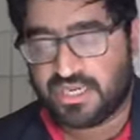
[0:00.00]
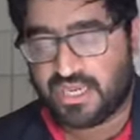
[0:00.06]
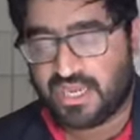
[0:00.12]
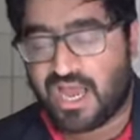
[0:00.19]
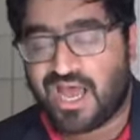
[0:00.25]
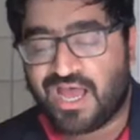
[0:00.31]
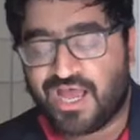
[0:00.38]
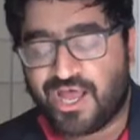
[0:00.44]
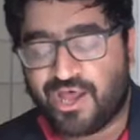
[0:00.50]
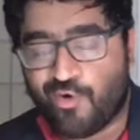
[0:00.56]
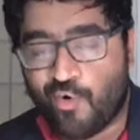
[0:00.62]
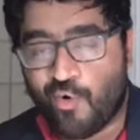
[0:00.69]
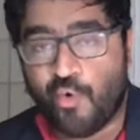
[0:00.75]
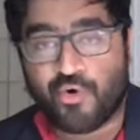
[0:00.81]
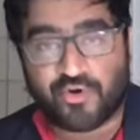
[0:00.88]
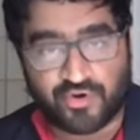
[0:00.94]
Uh,
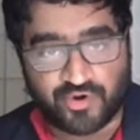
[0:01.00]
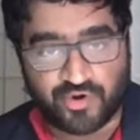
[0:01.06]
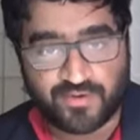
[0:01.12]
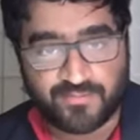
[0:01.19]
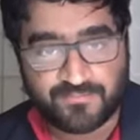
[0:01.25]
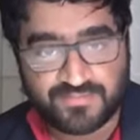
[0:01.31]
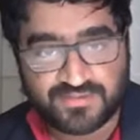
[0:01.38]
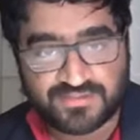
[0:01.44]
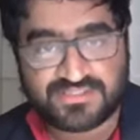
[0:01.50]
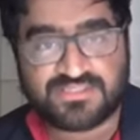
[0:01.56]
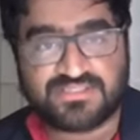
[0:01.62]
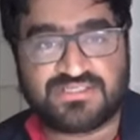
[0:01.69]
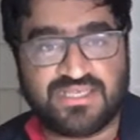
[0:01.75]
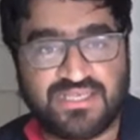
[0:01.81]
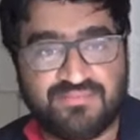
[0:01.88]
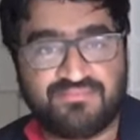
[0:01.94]
order
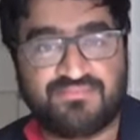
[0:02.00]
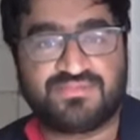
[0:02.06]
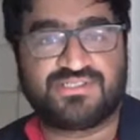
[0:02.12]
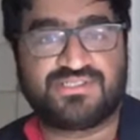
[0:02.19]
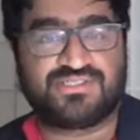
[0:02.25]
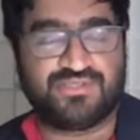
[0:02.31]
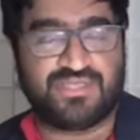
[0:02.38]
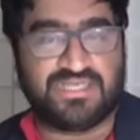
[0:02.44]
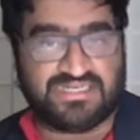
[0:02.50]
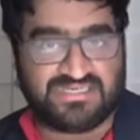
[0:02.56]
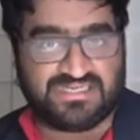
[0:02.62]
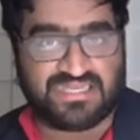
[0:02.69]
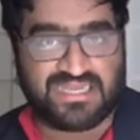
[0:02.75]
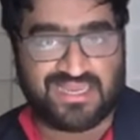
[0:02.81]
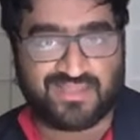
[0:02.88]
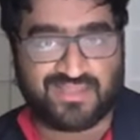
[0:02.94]
seems to
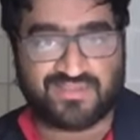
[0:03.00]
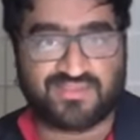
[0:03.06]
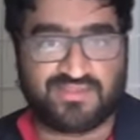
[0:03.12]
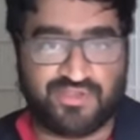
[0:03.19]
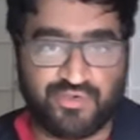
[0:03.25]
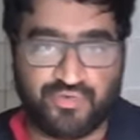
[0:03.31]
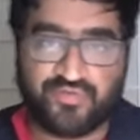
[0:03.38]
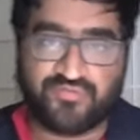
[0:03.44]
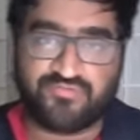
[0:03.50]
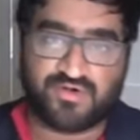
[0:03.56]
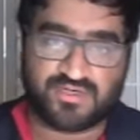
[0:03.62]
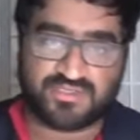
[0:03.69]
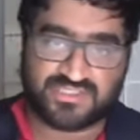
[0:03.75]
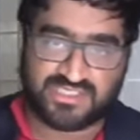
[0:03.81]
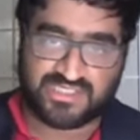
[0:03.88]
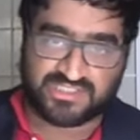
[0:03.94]
indicate that the
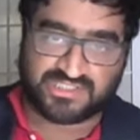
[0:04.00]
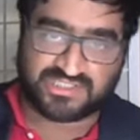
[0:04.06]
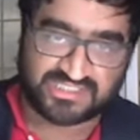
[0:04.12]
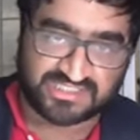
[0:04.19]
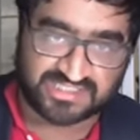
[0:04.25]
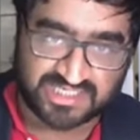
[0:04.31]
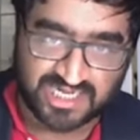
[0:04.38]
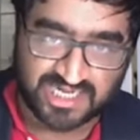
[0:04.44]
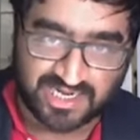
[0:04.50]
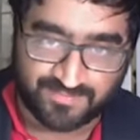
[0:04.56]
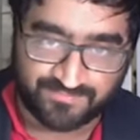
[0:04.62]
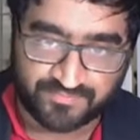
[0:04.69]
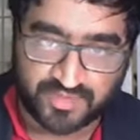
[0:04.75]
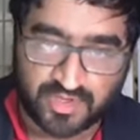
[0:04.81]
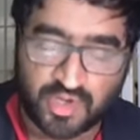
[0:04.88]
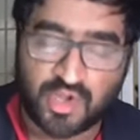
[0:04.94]
universe is
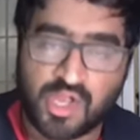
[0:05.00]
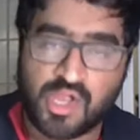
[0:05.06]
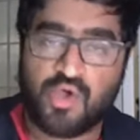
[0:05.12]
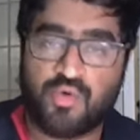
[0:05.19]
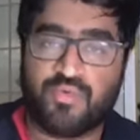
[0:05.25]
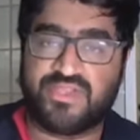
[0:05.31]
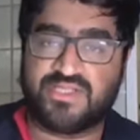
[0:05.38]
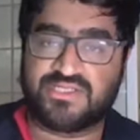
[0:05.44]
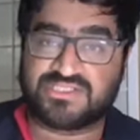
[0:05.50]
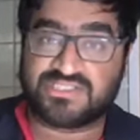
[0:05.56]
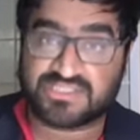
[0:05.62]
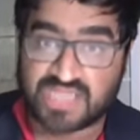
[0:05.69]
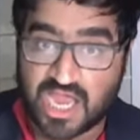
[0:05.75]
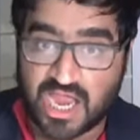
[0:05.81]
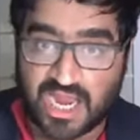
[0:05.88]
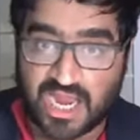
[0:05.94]
stamped with a
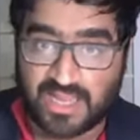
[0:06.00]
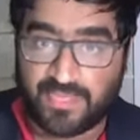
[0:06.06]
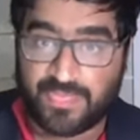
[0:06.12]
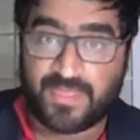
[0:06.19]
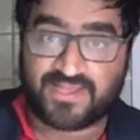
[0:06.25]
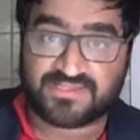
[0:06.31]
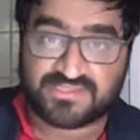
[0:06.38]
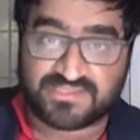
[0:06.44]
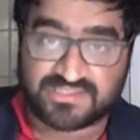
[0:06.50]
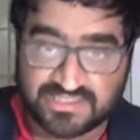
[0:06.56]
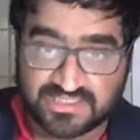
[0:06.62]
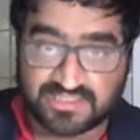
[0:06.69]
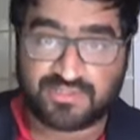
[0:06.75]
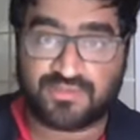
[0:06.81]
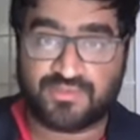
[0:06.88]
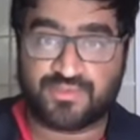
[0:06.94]
sign that
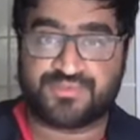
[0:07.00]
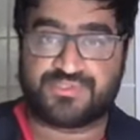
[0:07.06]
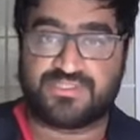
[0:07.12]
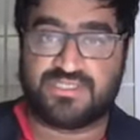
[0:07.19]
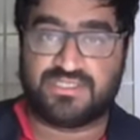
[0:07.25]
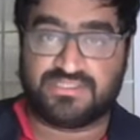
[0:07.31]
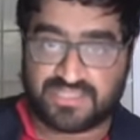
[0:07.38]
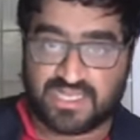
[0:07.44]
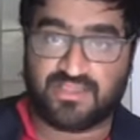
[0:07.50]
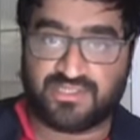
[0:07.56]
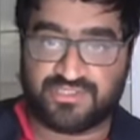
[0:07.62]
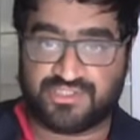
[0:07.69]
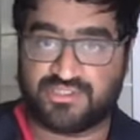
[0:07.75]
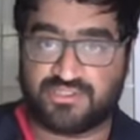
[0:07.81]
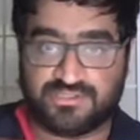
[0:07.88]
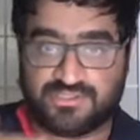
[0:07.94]
signals
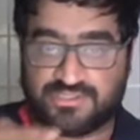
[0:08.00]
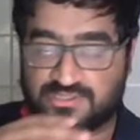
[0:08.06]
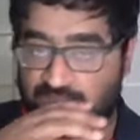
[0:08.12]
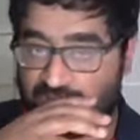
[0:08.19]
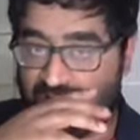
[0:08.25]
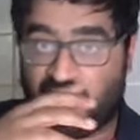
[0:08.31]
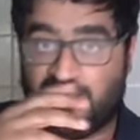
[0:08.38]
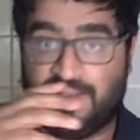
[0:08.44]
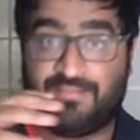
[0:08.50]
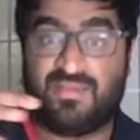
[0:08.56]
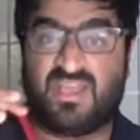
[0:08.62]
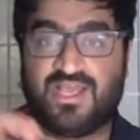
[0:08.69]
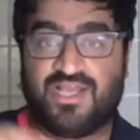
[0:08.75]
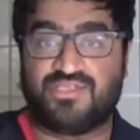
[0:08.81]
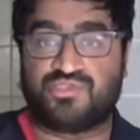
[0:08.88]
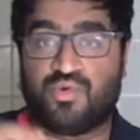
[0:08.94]
intelligence,
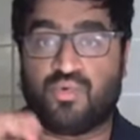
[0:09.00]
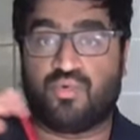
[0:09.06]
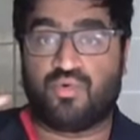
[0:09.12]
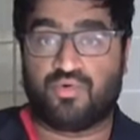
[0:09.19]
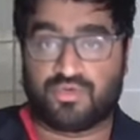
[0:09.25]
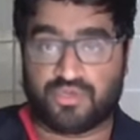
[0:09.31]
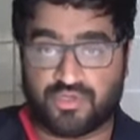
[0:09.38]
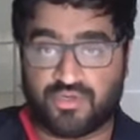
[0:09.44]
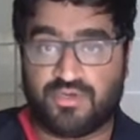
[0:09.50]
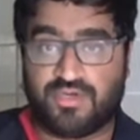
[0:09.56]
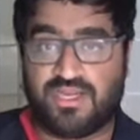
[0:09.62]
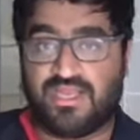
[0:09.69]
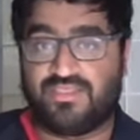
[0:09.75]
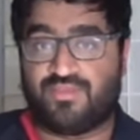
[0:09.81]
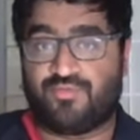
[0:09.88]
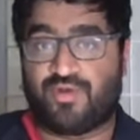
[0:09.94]
because order
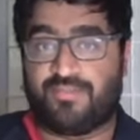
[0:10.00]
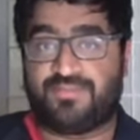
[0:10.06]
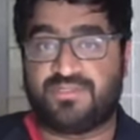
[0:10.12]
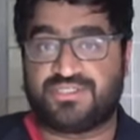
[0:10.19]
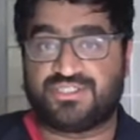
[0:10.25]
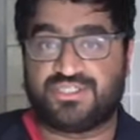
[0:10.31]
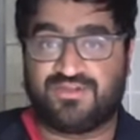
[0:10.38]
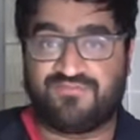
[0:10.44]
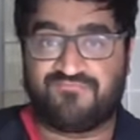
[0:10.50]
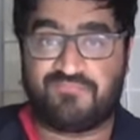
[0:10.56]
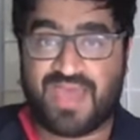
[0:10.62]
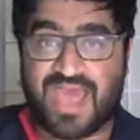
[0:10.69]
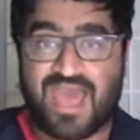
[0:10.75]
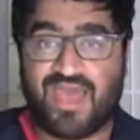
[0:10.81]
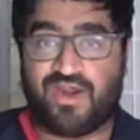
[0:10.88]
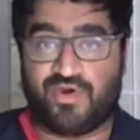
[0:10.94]
and the repetition of
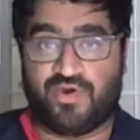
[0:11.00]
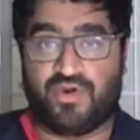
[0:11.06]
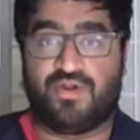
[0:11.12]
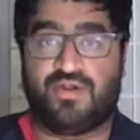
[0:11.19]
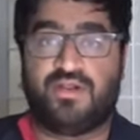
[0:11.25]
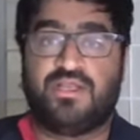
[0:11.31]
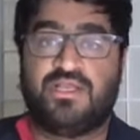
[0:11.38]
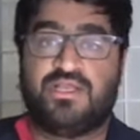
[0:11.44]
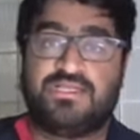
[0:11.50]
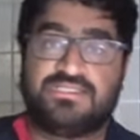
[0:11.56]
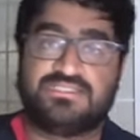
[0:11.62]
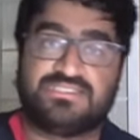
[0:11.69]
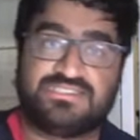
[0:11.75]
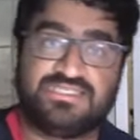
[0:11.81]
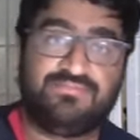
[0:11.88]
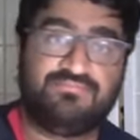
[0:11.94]
pattern
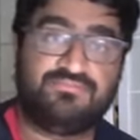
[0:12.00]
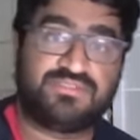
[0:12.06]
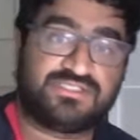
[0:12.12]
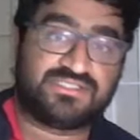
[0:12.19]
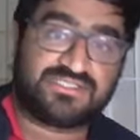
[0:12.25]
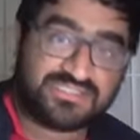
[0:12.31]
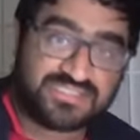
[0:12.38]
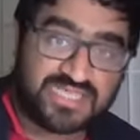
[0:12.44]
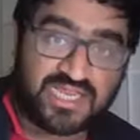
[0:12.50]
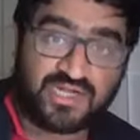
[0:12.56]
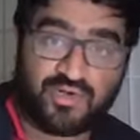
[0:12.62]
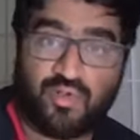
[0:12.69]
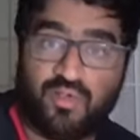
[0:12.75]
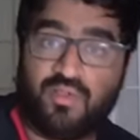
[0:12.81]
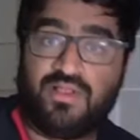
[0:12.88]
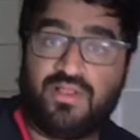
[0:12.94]
seem to
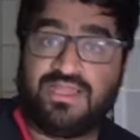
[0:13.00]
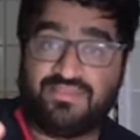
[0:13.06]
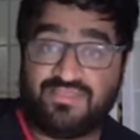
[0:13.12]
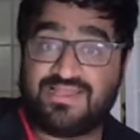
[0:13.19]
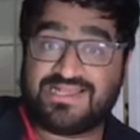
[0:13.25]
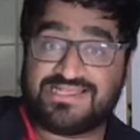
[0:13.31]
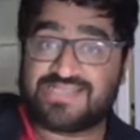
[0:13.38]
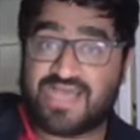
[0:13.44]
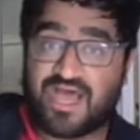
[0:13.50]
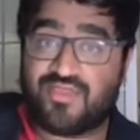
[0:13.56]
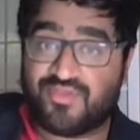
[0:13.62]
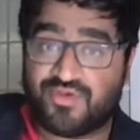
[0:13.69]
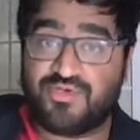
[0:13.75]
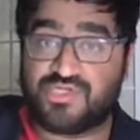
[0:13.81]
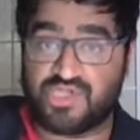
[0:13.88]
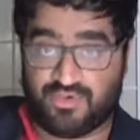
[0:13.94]
signal in these
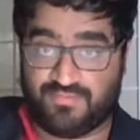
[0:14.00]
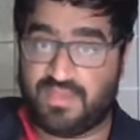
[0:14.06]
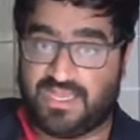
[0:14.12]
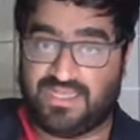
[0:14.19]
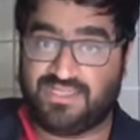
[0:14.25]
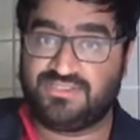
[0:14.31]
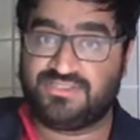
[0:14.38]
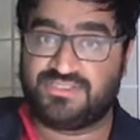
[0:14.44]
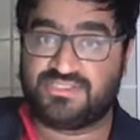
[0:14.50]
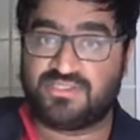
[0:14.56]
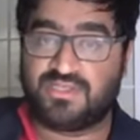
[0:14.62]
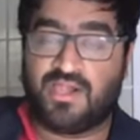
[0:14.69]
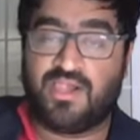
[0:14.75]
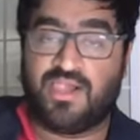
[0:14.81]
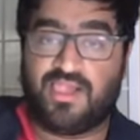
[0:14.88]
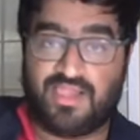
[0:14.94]
other domains,
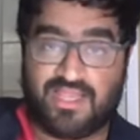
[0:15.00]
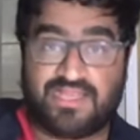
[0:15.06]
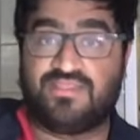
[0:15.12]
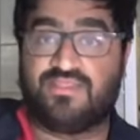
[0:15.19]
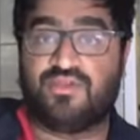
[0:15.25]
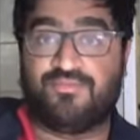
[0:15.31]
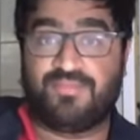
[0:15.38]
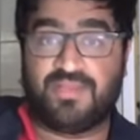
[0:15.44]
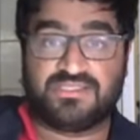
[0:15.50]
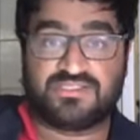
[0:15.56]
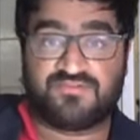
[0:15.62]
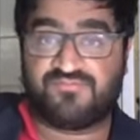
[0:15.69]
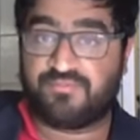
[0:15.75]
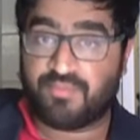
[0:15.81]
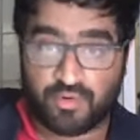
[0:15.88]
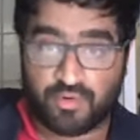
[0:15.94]
like in the domains of
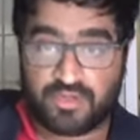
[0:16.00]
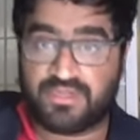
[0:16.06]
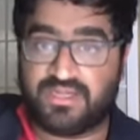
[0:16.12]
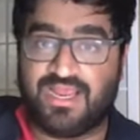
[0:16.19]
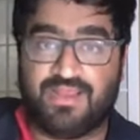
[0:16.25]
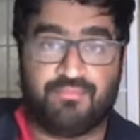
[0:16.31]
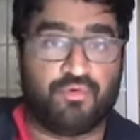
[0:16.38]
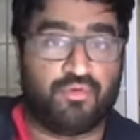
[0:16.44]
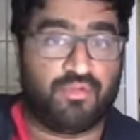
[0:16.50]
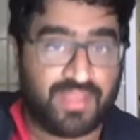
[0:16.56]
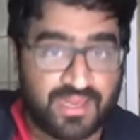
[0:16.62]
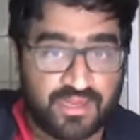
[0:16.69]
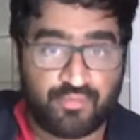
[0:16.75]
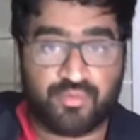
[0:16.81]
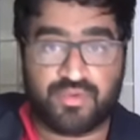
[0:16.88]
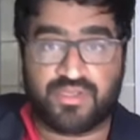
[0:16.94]
a board game or
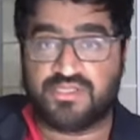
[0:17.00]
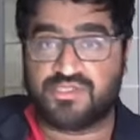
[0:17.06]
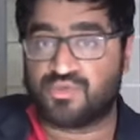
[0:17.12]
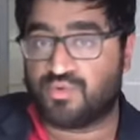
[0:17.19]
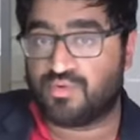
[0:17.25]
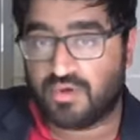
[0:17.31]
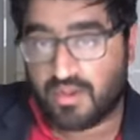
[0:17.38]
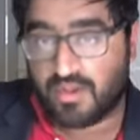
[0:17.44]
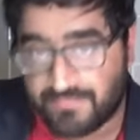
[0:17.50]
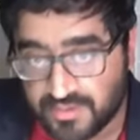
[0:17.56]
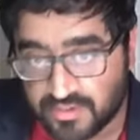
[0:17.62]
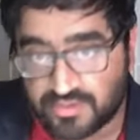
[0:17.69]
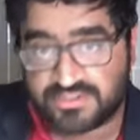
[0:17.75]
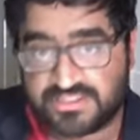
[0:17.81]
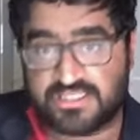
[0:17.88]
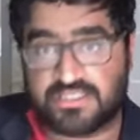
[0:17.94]
language or a
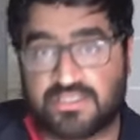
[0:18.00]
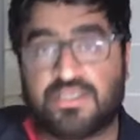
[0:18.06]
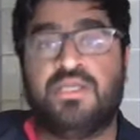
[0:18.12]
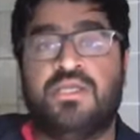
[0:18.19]
building,